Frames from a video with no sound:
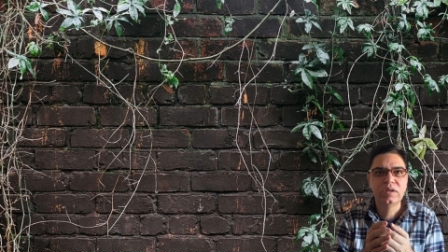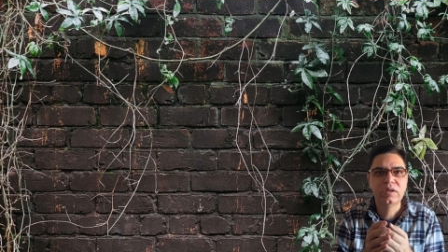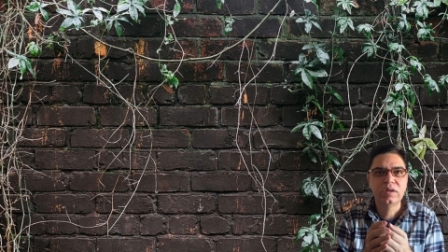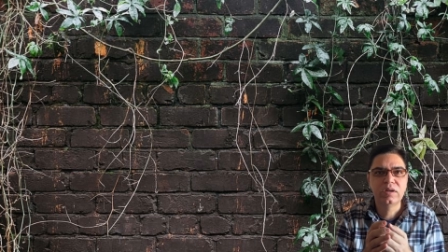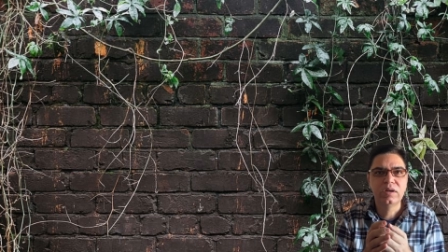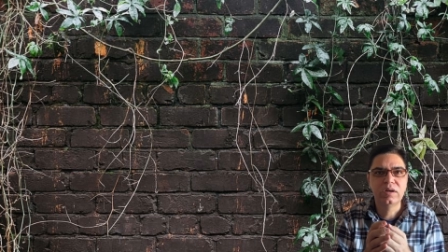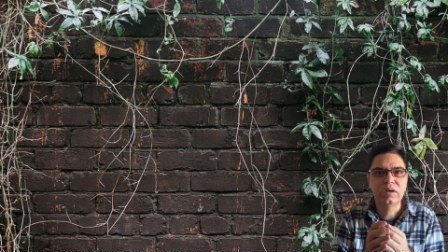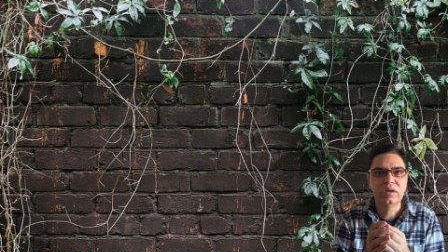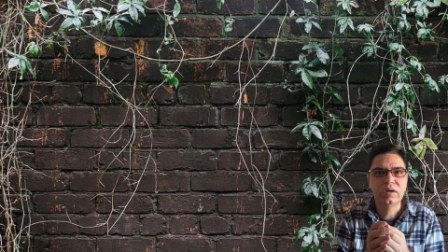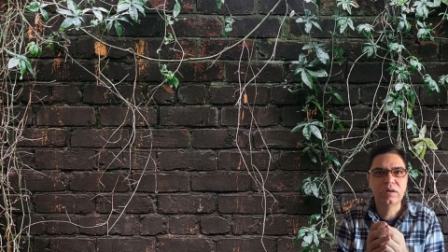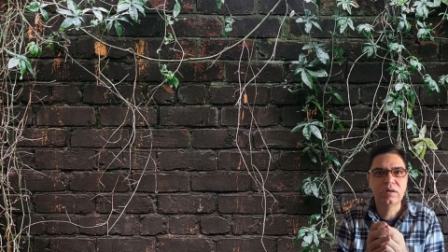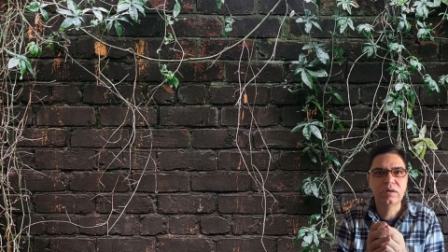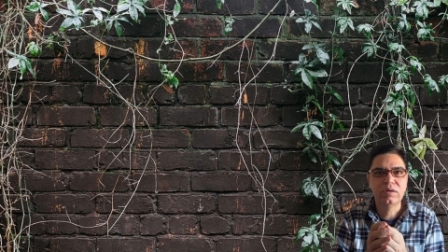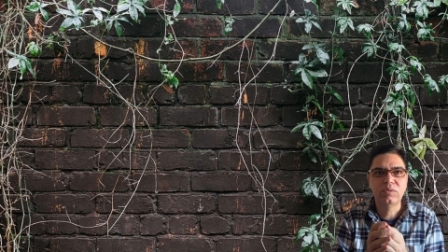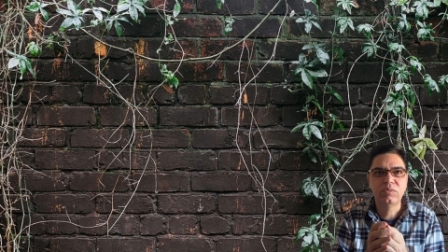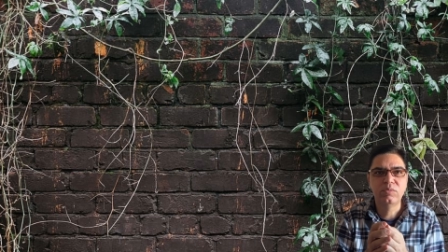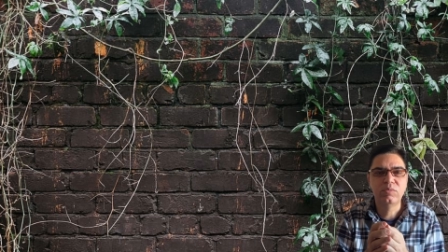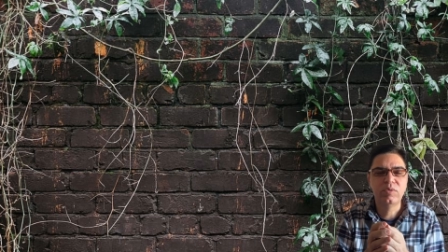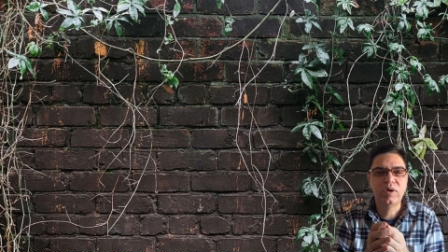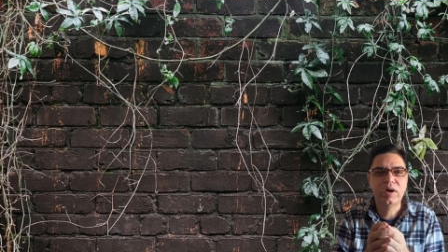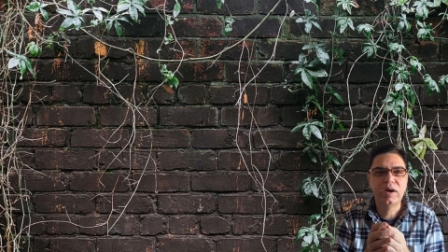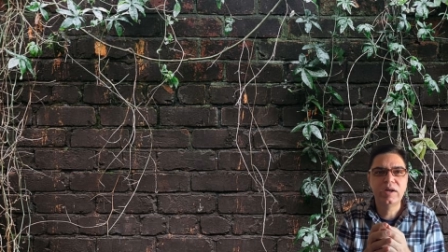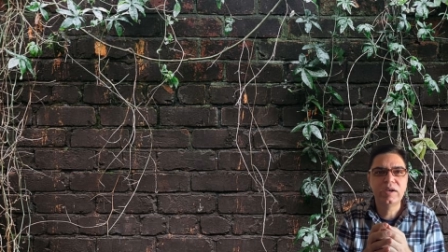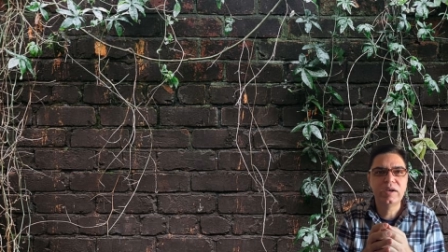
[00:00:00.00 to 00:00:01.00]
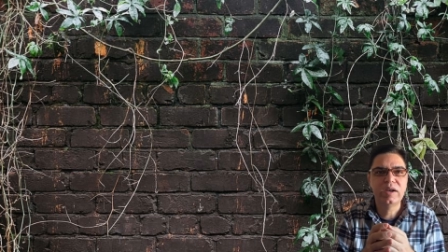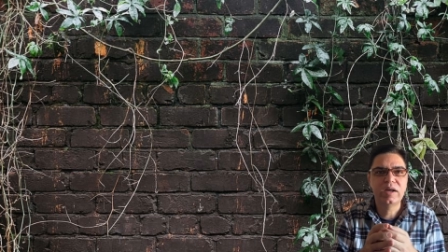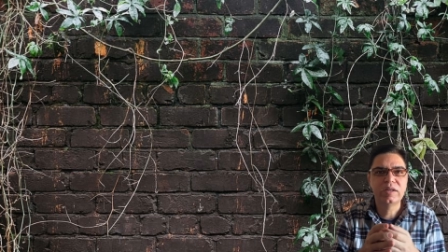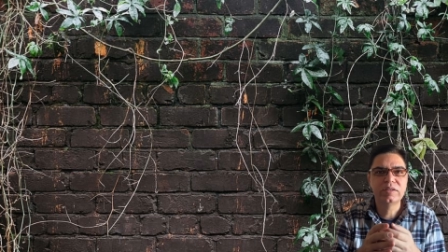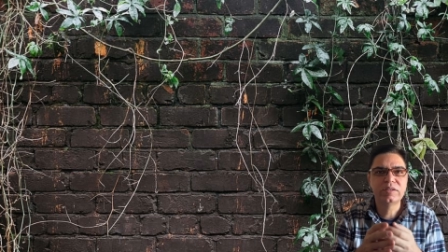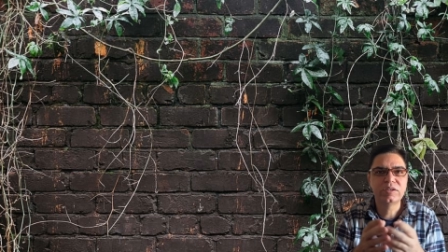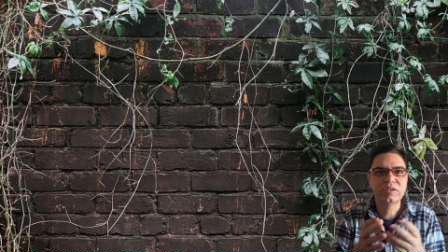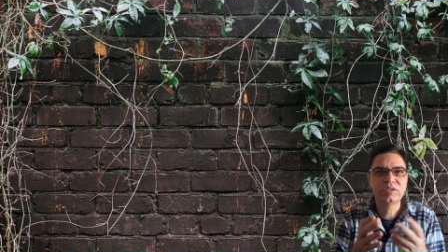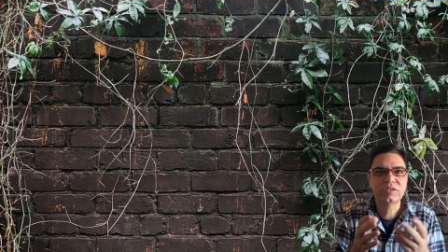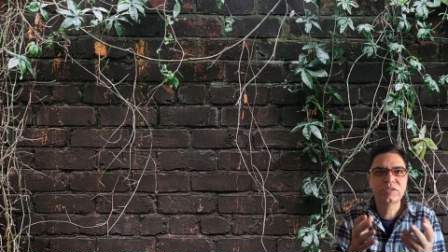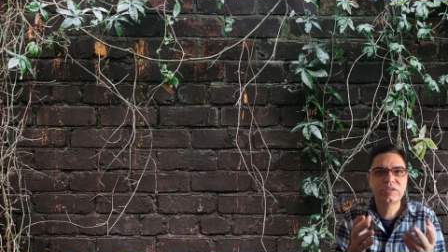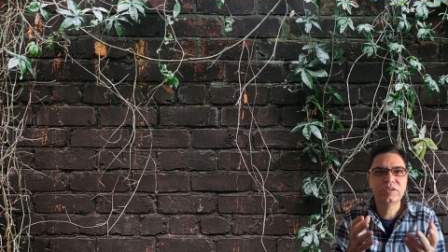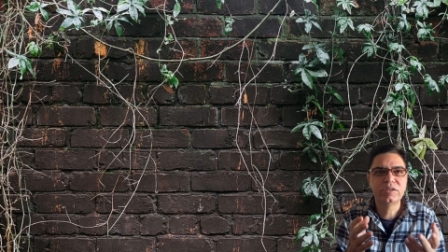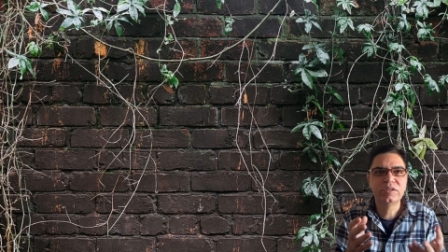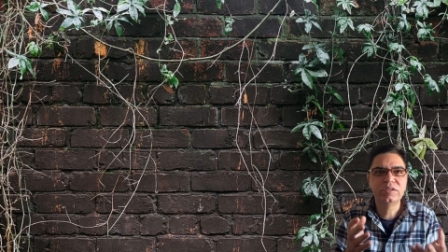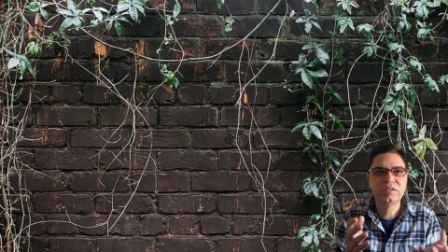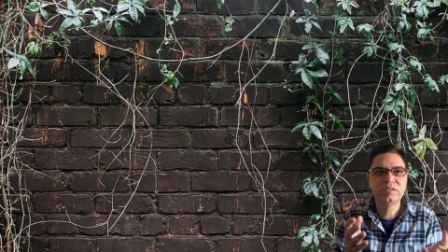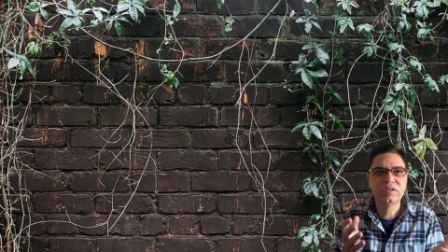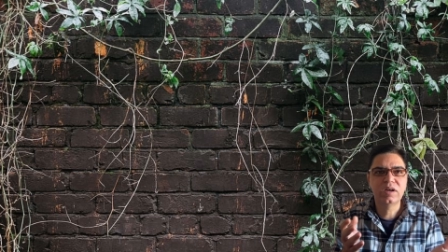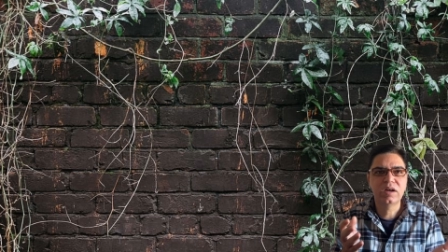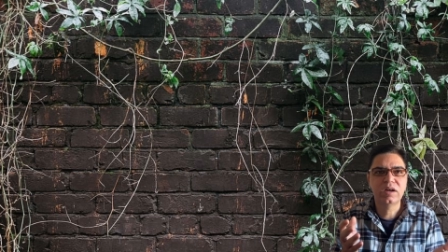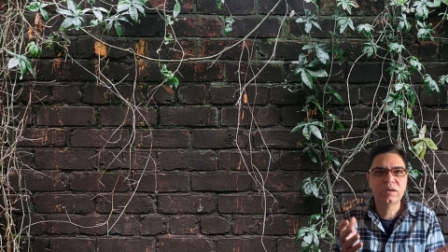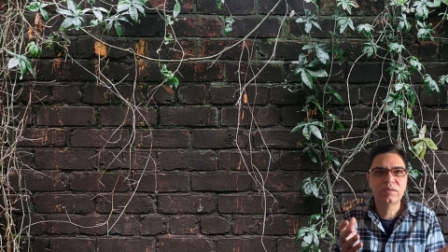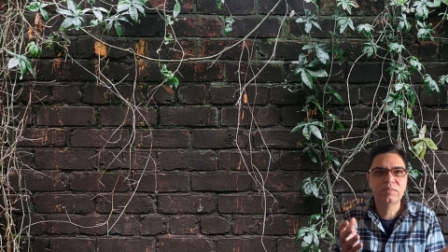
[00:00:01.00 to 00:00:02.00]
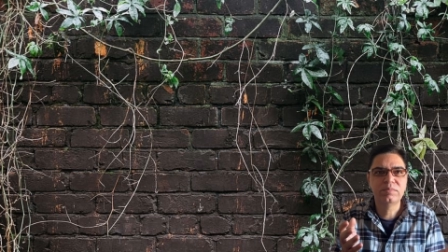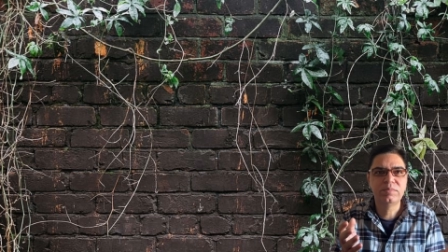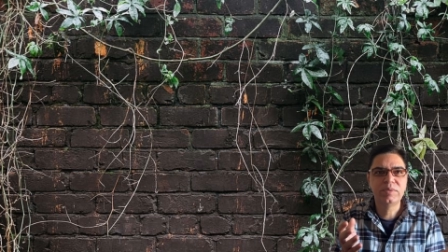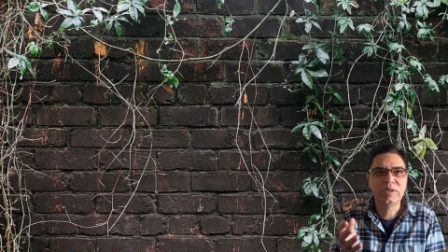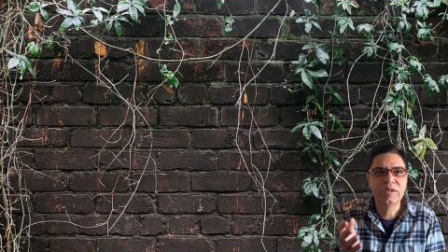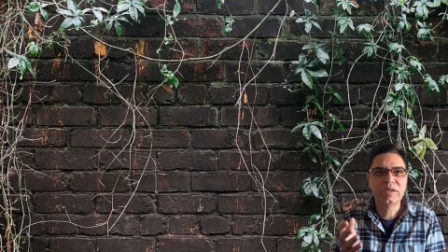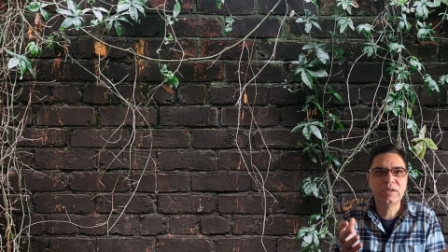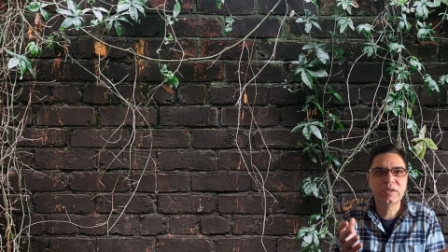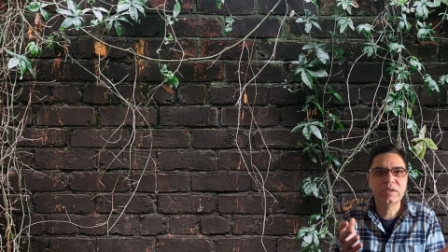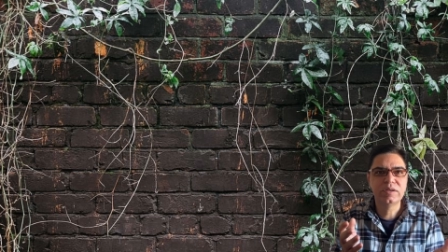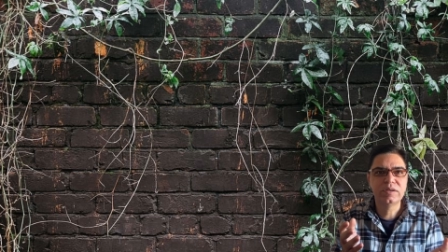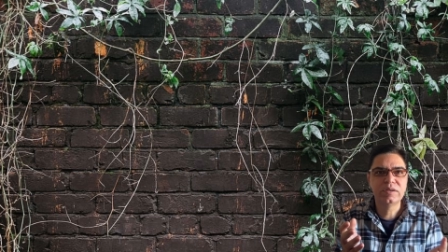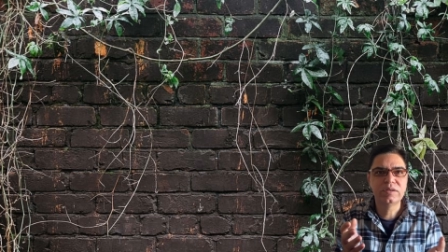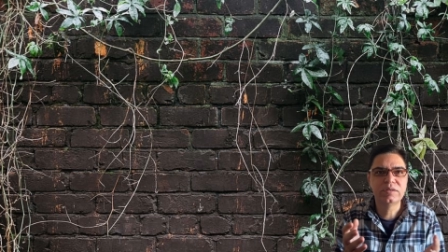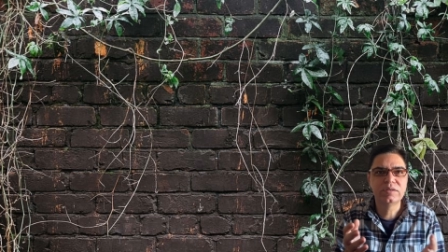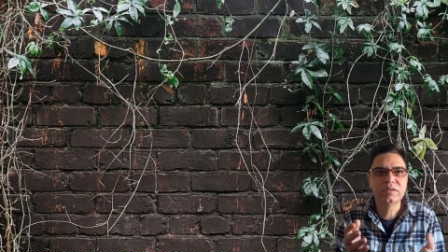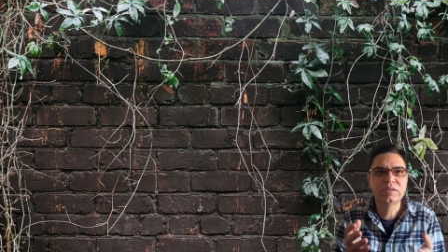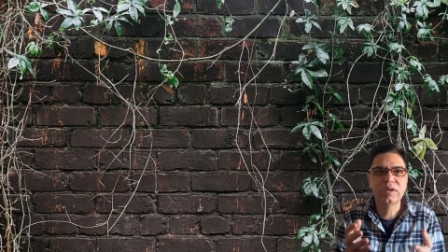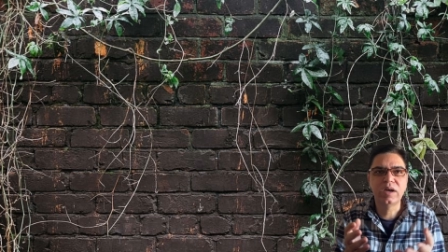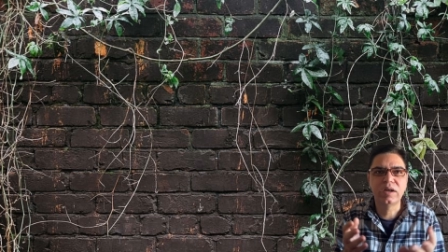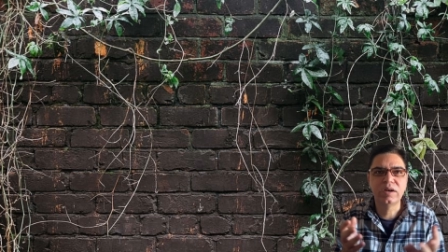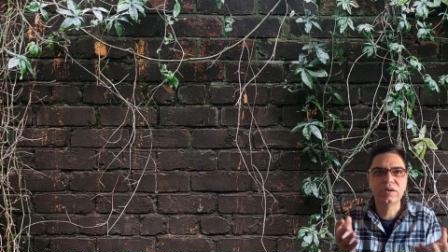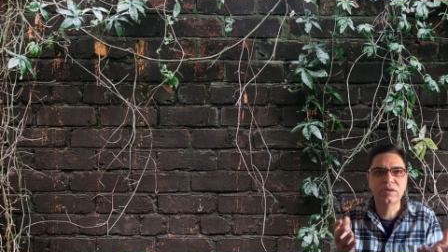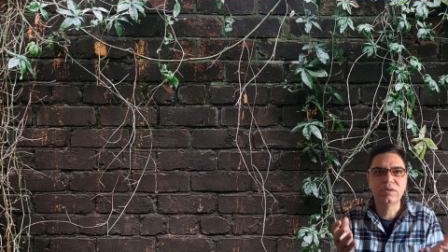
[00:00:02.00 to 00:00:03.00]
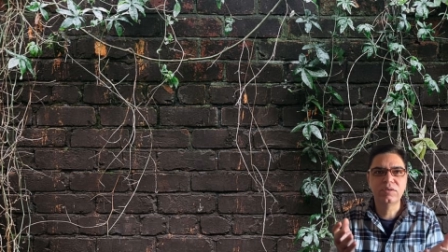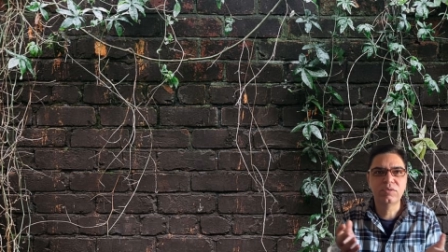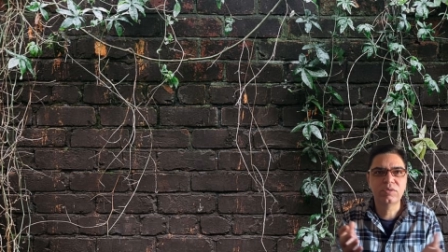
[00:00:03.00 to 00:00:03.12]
while other studies are being done,